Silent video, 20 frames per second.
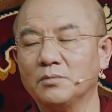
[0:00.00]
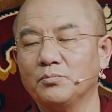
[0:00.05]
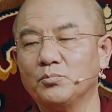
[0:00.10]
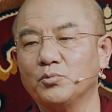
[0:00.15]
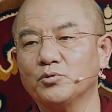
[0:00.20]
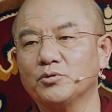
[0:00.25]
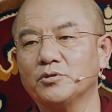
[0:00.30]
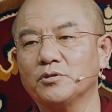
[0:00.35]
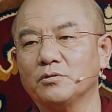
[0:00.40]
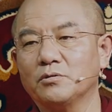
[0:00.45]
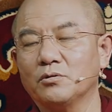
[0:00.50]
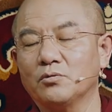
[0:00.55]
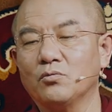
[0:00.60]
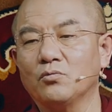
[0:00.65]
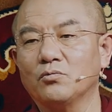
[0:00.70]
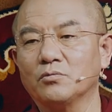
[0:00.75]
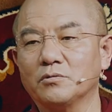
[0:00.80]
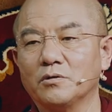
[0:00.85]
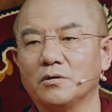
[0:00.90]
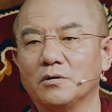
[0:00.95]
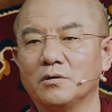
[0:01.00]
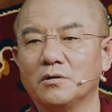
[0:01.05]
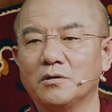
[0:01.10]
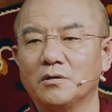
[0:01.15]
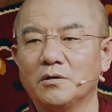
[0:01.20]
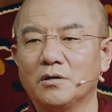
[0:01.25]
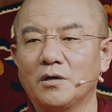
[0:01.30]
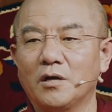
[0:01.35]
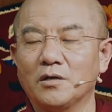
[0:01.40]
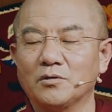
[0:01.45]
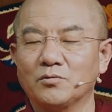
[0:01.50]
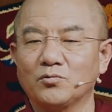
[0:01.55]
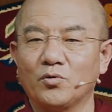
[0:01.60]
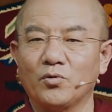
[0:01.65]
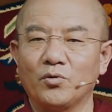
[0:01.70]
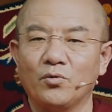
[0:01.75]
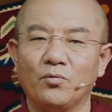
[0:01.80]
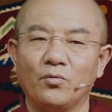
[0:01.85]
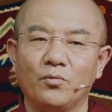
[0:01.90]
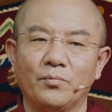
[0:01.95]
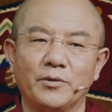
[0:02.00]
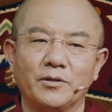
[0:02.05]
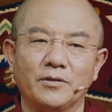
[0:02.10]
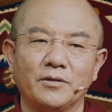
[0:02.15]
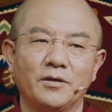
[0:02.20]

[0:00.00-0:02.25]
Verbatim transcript: is still less